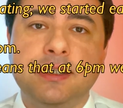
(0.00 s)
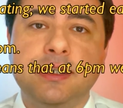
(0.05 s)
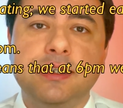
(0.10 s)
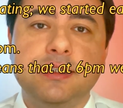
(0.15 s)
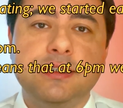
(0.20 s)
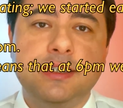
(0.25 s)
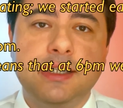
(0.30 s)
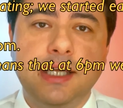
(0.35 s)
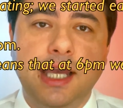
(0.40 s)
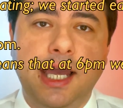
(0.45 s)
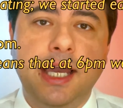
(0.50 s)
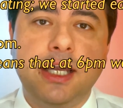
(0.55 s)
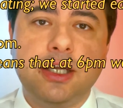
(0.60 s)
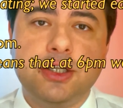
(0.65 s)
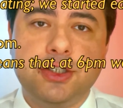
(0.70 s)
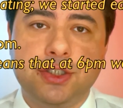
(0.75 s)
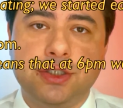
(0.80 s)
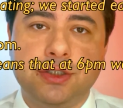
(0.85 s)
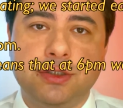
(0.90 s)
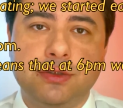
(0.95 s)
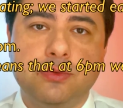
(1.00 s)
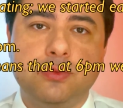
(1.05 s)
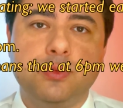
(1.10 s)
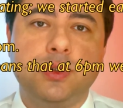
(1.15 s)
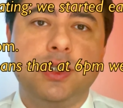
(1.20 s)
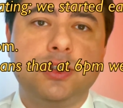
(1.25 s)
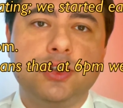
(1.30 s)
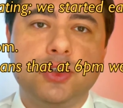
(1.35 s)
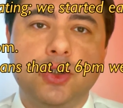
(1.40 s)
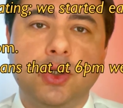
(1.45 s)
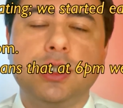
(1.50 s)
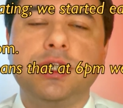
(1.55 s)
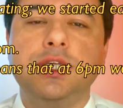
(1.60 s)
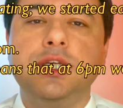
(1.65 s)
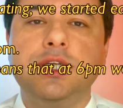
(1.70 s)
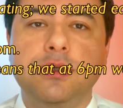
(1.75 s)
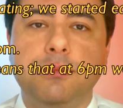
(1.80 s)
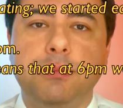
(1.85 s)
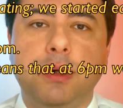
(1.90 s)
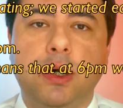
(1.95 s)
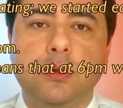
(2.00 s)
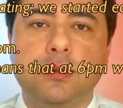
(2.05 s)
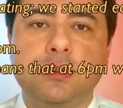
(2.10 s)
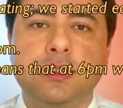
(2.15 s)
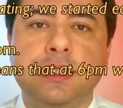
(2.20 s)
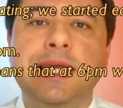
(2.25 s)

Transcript: the action we are talking about